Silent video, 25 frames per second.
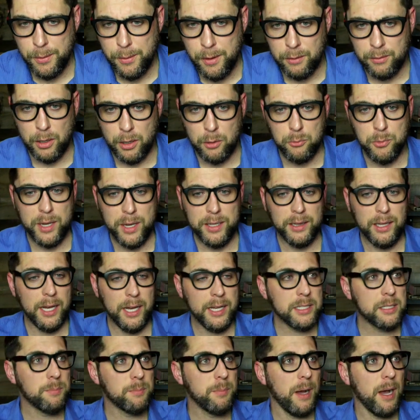I've got red
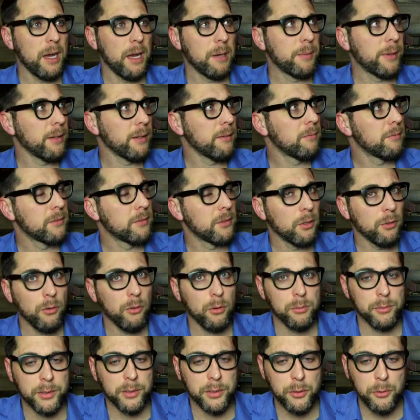lights behind me. Don't
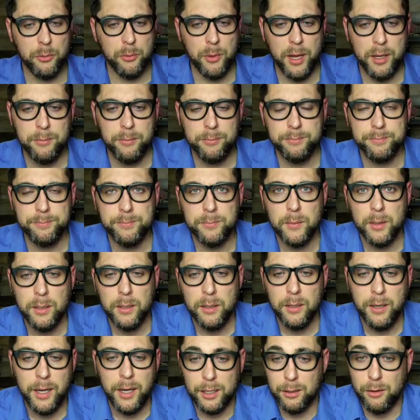normally do red.
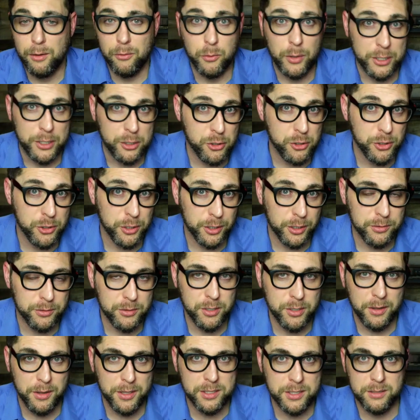I don't have a red shirt,
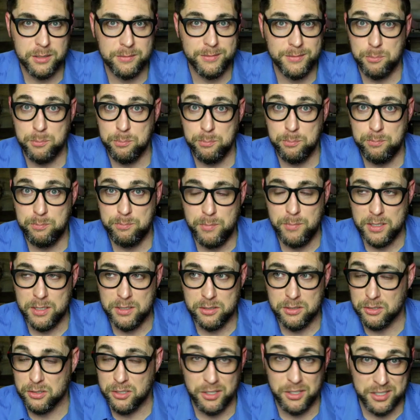so that's that's
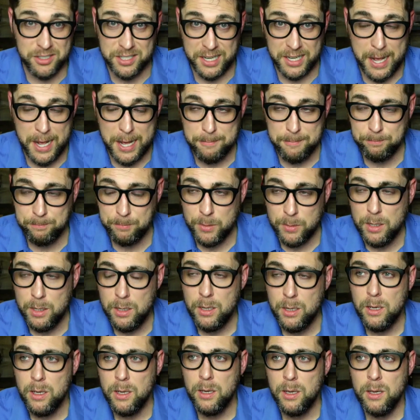as good as I got.
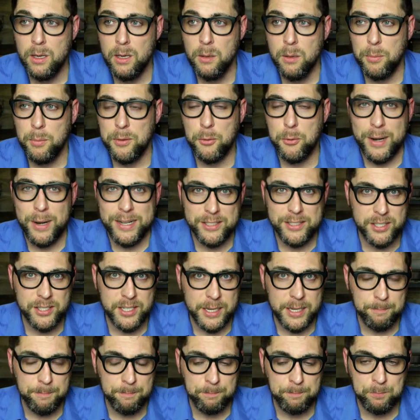But the Red
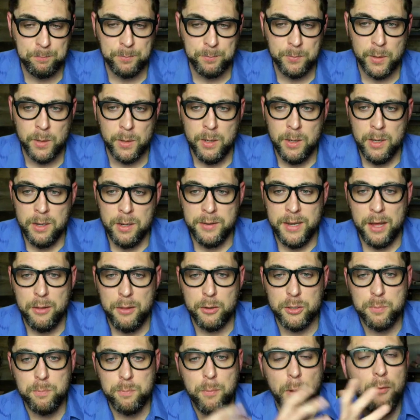Sea. Now,
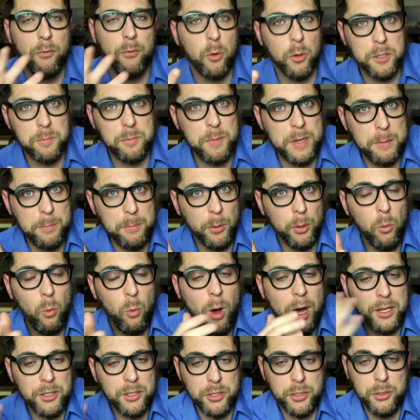there's, of course, people
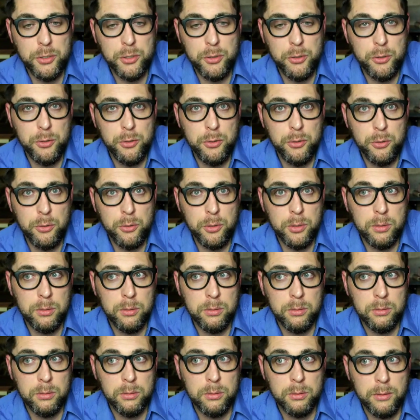want to
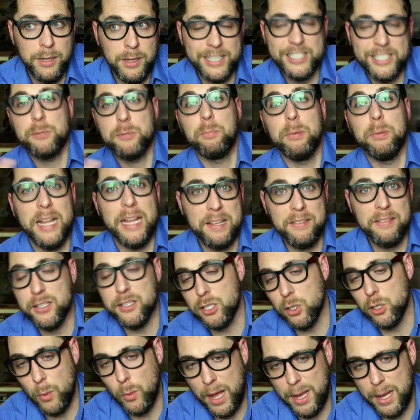explain
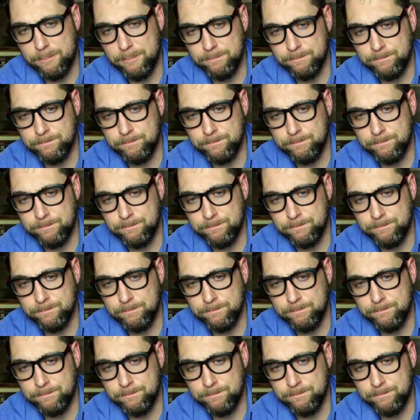this away.